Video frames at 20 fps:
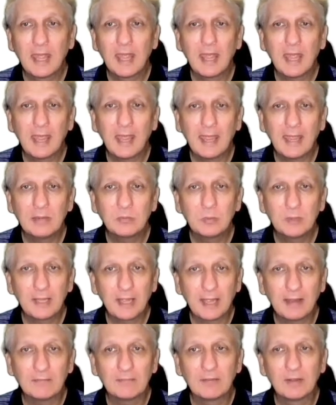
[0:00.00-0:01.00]
And we
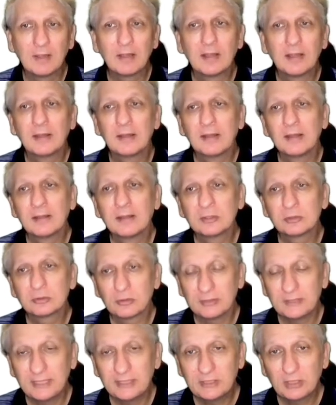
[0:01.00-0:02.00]
have
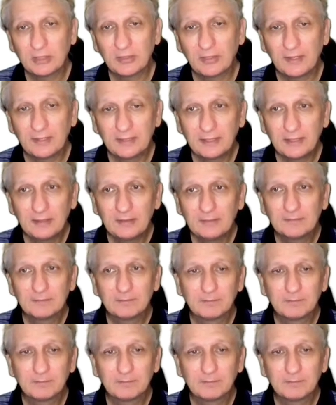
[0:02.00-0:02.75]
strategic thinking,